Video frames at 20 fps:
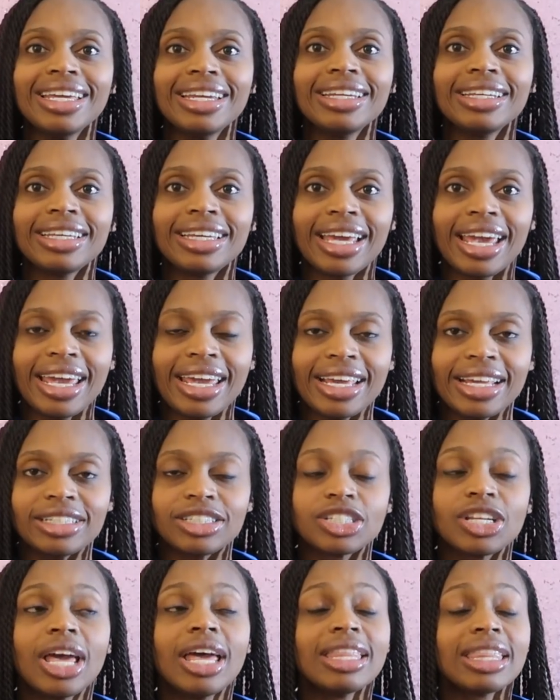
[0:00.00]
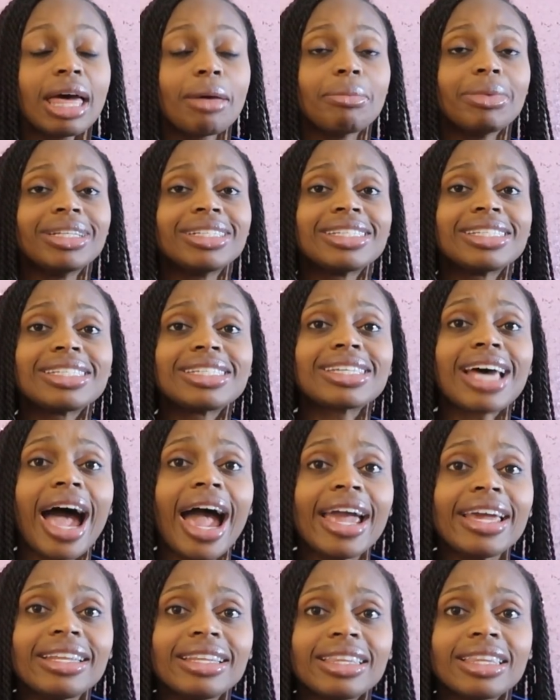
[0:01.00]
engaged. That means
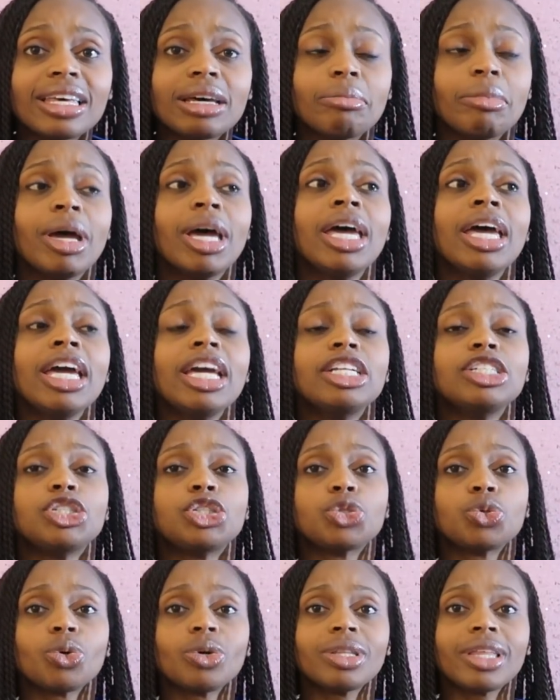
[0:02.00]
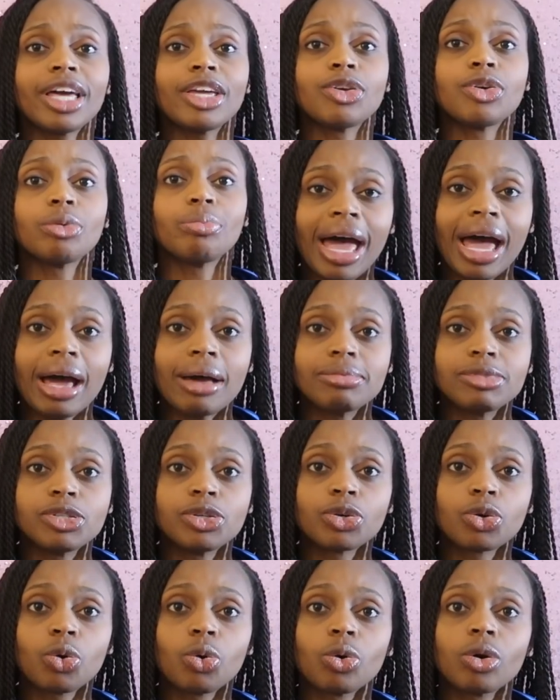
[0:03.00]
tighten them. Ensure that your abs,
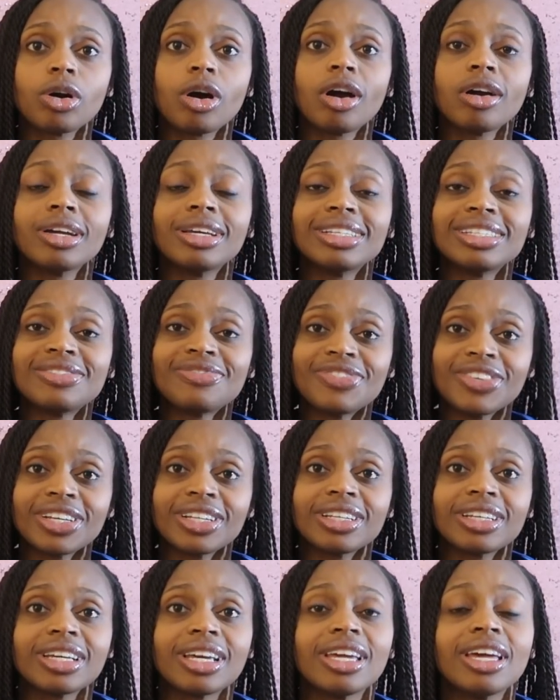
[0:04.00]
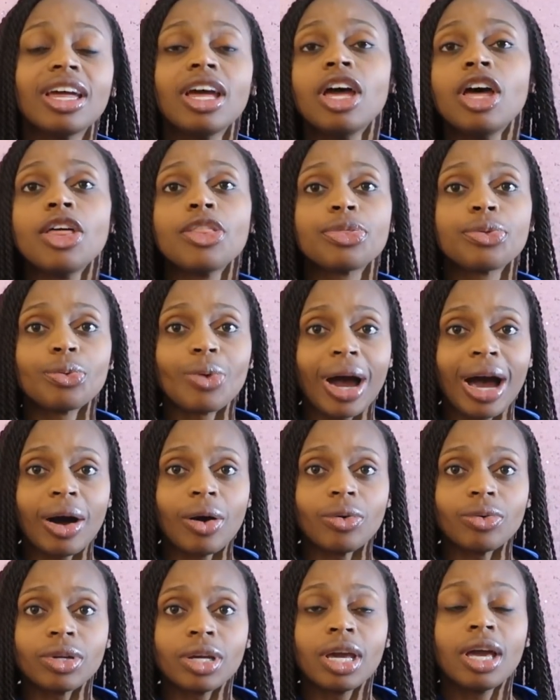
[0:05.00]
your core is feeling it
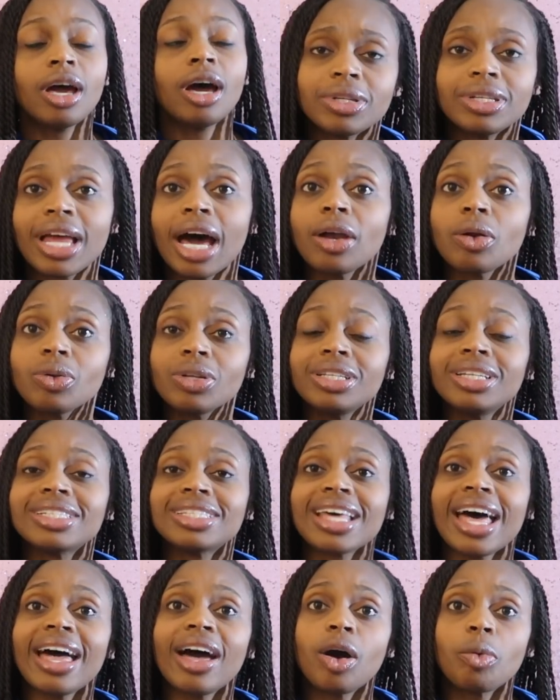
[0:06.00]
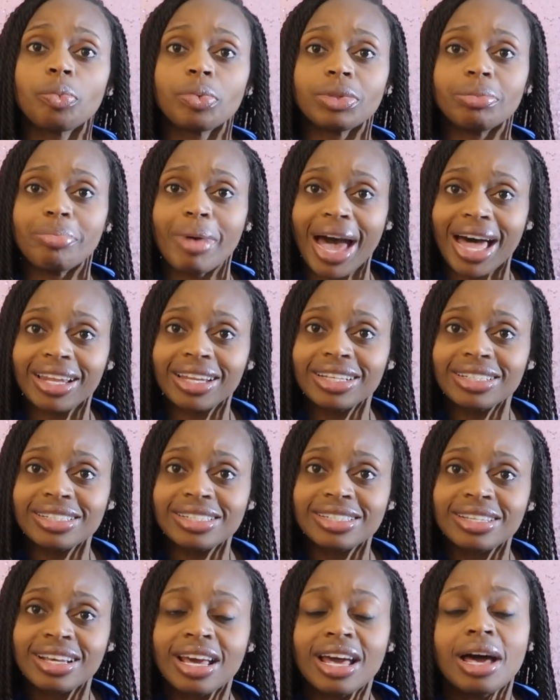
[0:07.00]
throughout. Not only does that help
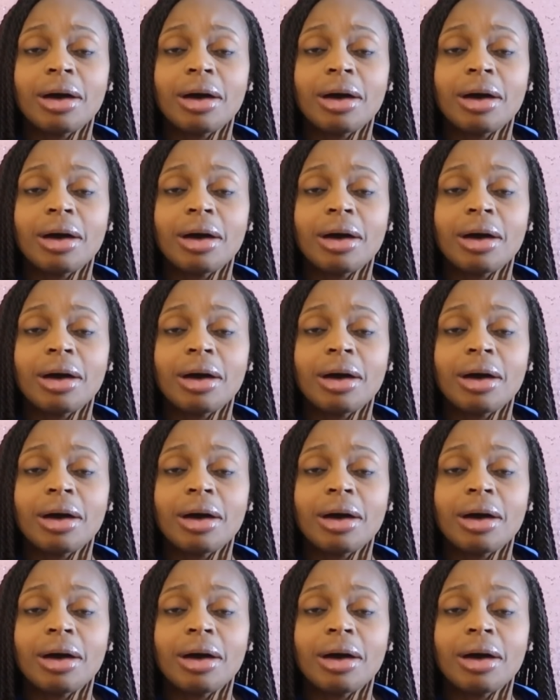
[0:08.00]
balance,